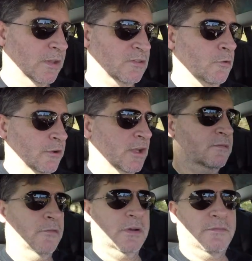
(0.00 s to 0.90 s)
Next corner
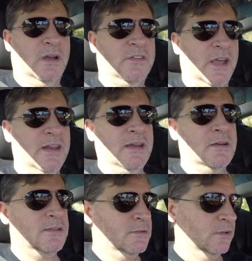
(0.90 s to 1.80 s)
again, 45k an
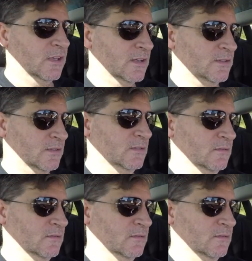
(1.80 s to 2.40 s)
hour, see what it does.